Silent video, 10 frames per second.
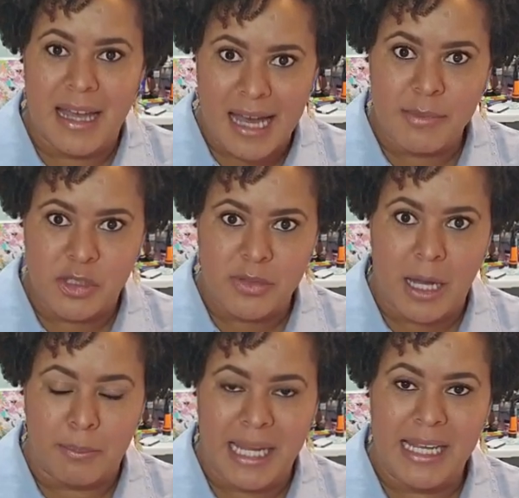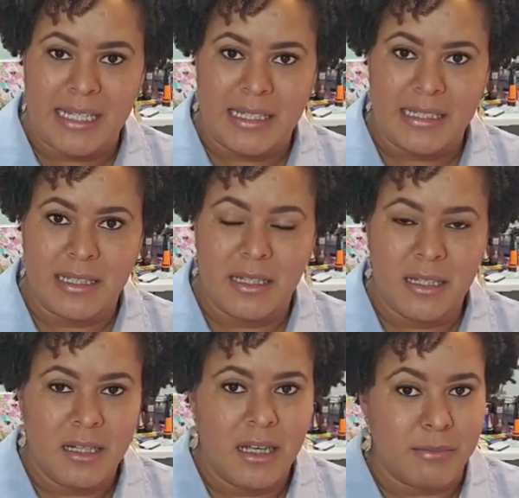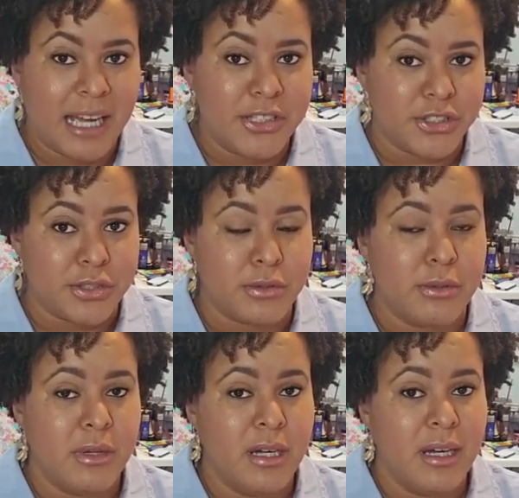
abstract painting, and mind you,